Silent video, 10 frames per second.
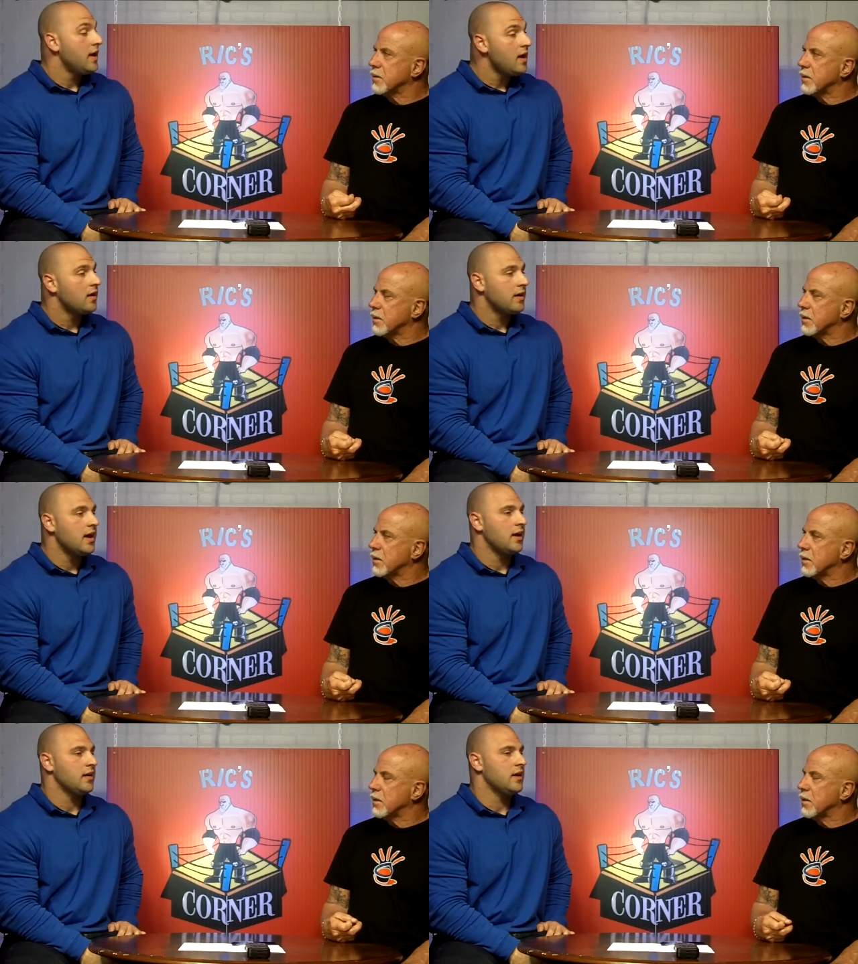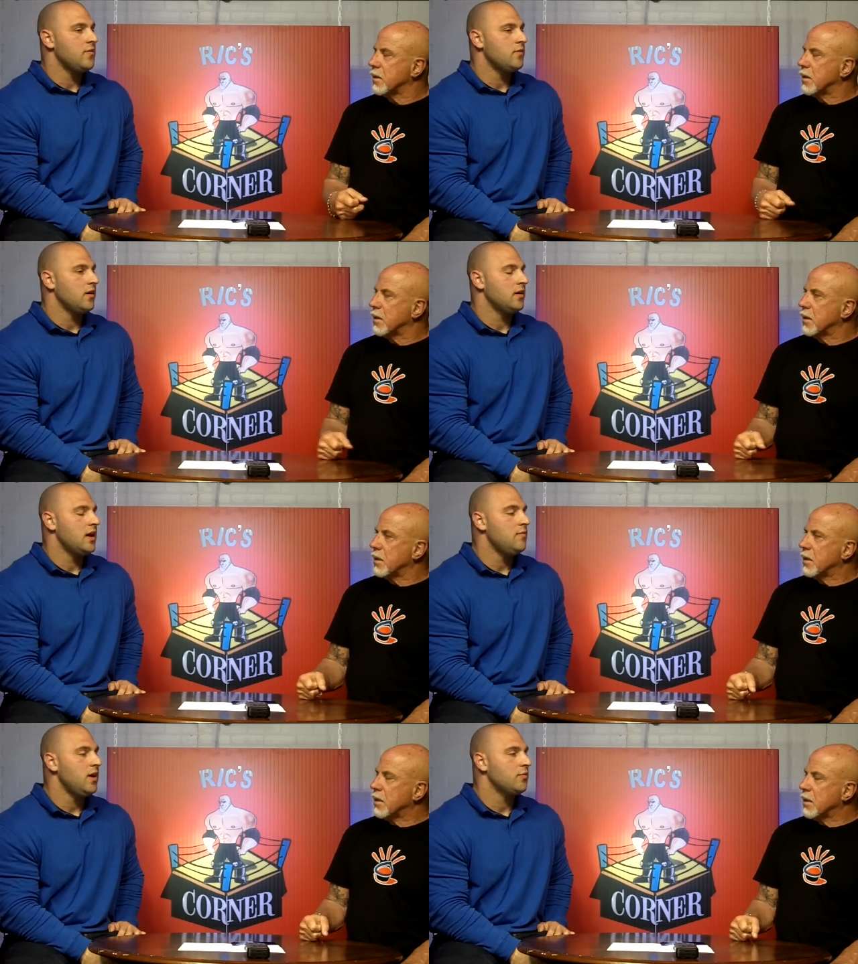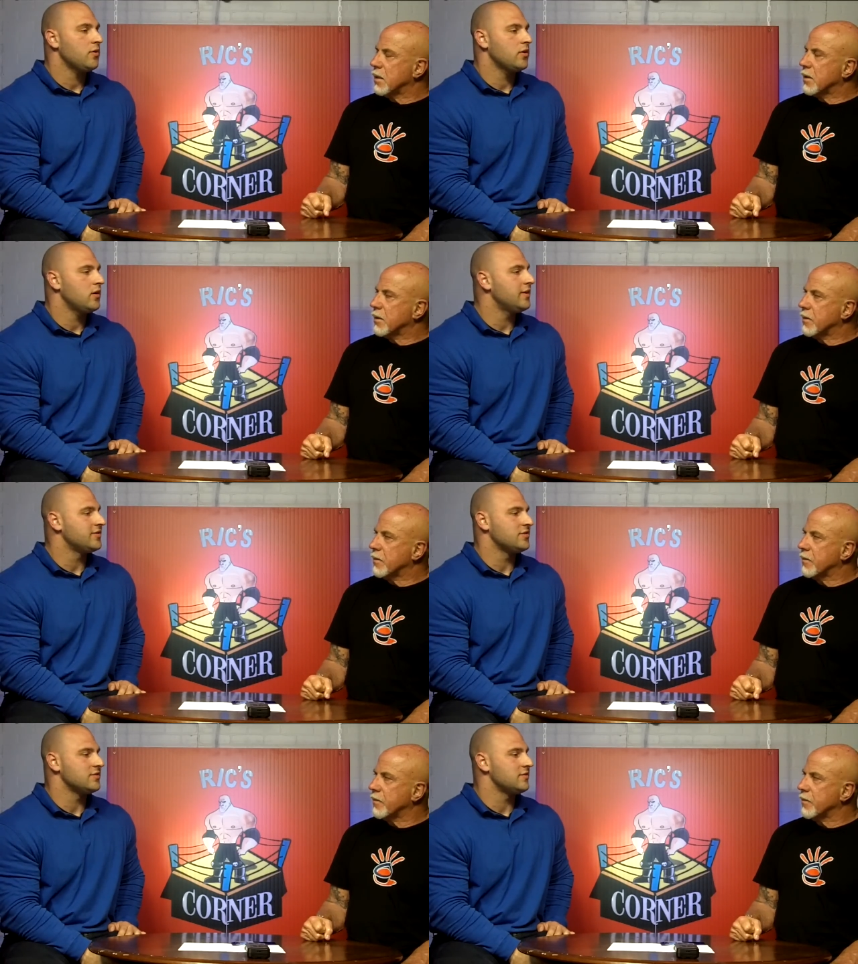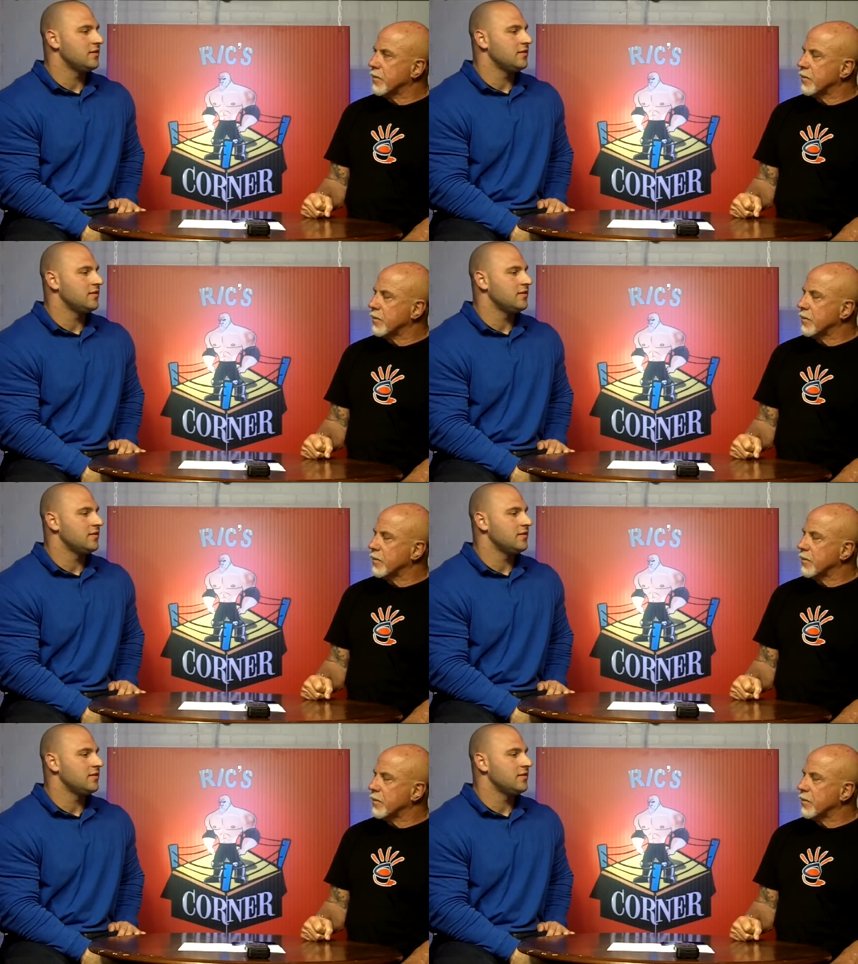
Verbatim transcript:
Speaker 1: Yeah, yeah. It came it came back pretty good. It's just